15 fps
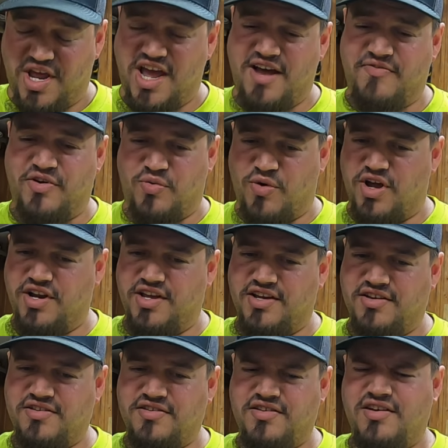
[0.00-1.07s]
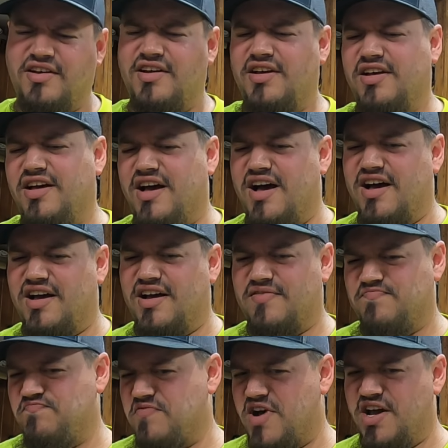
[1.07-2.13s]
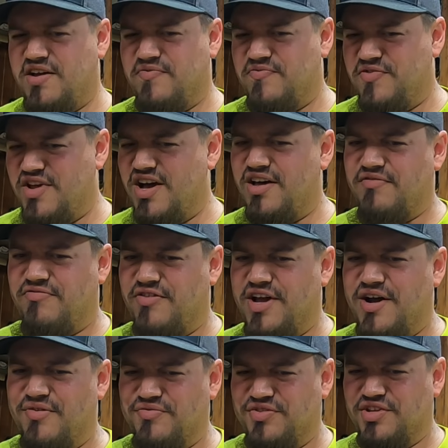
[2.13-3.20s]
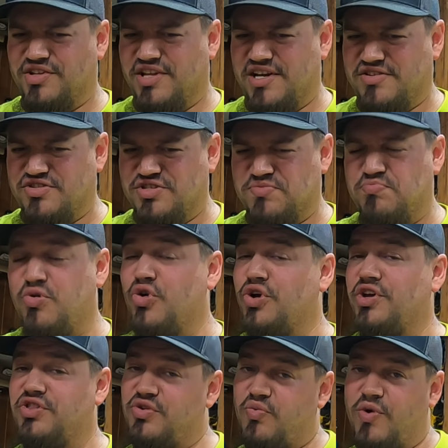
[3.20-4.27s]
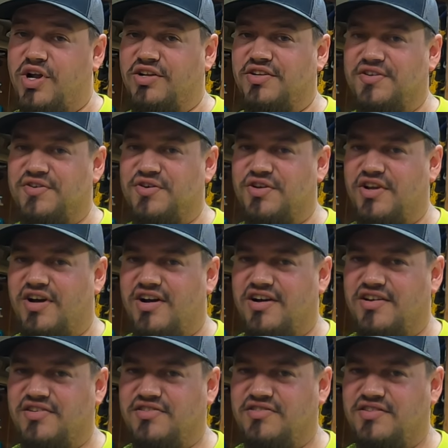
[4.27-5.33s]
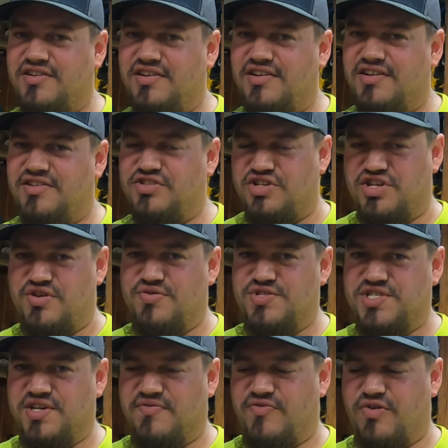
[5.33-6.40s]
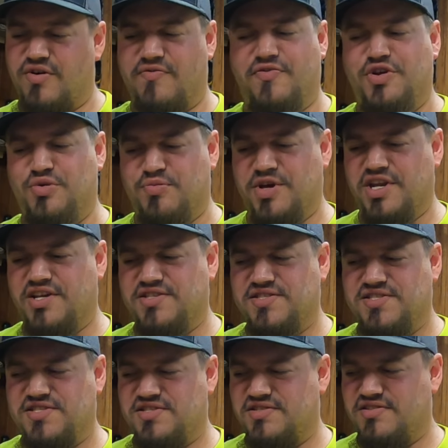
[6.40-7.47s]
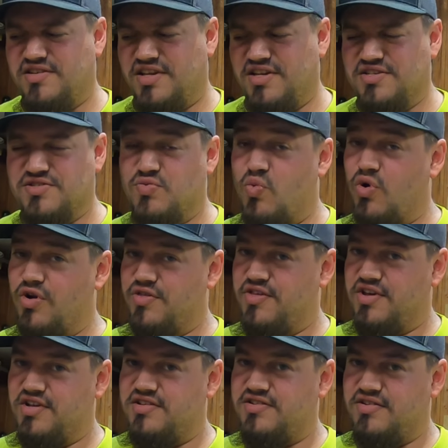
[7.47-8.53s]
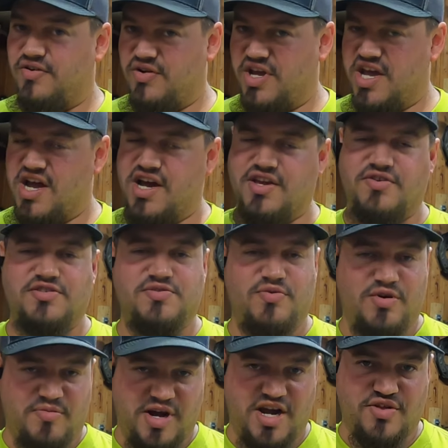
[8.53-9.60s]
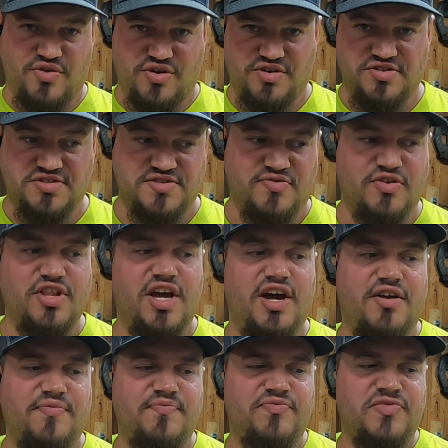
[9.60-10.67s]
have it running, I have not found that like just putting the welding hood on to use it for a few minutes is worth it. Okay, I use one of my other hoods for that.